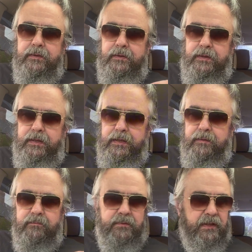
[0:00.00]
and
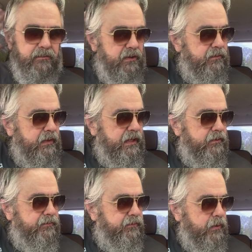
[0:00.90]
um, they give you like a
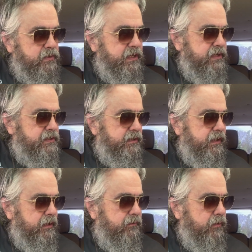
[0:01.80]
flotation
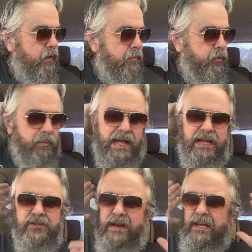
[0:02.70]
thing if yeah. you want to put
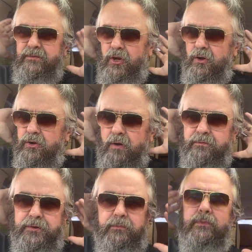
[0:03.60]
behind your head if you're not
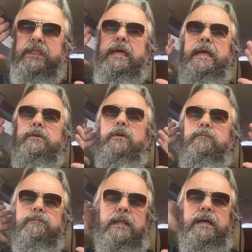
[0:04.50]
confident with your head
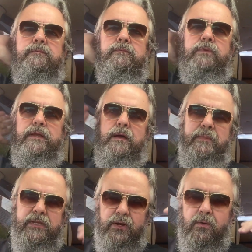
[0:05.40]
like i
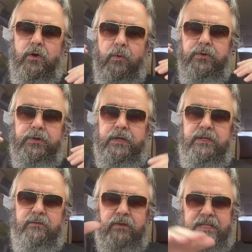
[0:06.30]
mean you don't go under
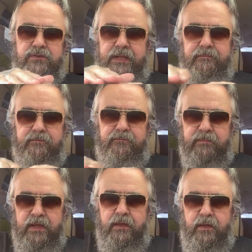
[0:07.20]
you literally
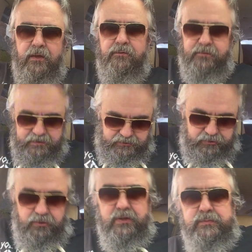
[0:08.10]
it's
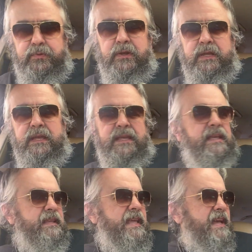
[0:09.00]
like the Dead
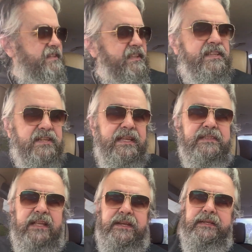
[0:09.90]
Sea. Yeah, it literally
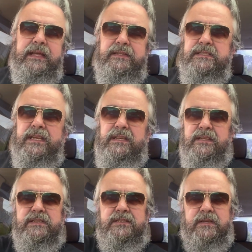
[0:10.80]
is like the Dead Sea, and
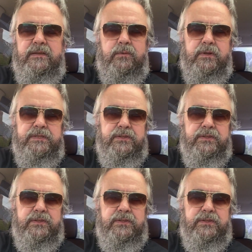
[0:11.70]
there's uh, what is a